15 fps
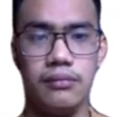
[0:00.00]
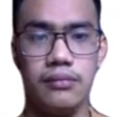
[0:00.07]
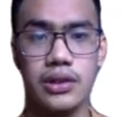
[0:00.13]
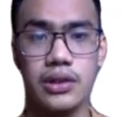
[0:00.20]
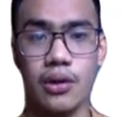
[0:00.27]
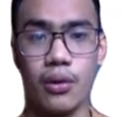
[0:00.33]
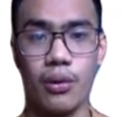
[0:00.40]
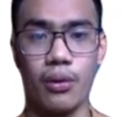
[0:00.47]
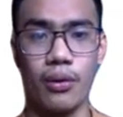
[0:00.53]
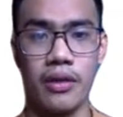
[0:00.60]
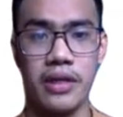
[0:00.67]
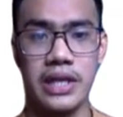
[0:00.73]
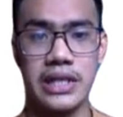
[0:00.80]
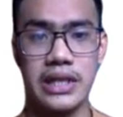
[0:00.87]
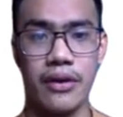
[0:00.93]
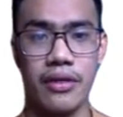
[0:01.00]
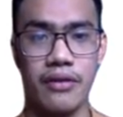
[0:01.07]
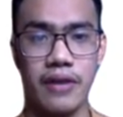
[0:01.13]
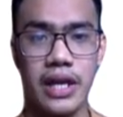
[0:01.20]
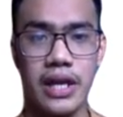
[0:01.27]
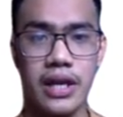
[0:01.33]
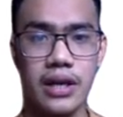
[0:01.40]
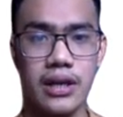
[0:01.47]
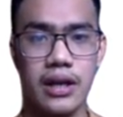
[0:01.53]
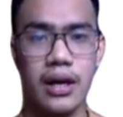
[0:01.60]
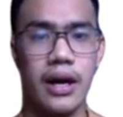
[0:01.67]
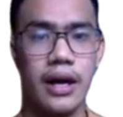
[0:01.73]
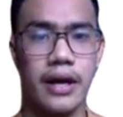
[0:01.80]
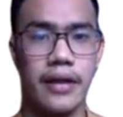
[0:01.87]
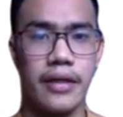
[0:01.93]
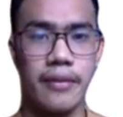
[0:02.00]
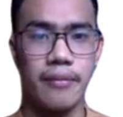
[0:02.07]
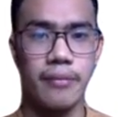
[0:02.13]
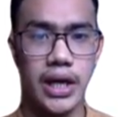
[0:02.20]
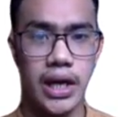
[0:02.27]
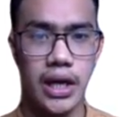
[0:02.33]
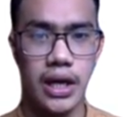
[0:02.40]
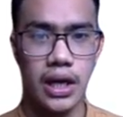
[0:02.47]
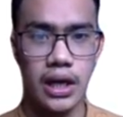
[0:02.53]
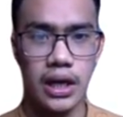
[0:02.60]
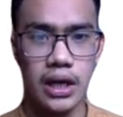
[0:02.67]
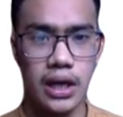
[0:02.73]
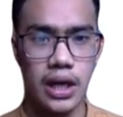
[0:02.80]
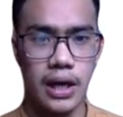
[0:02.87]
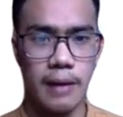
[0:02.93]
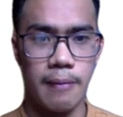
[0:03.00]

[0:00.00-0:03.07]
So these are three: the mean,